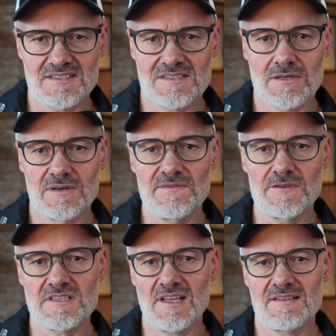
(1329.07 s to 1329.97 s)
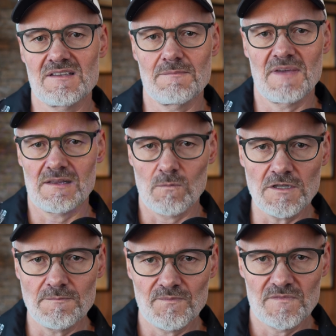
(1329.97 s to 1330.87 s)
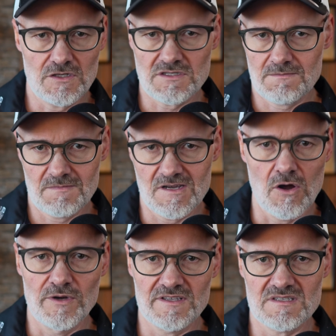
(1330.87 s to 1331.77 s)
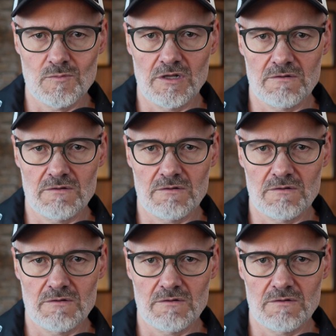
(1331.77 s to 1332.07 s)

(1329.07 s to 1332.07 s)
So if you selected the metal one, just go with the smaller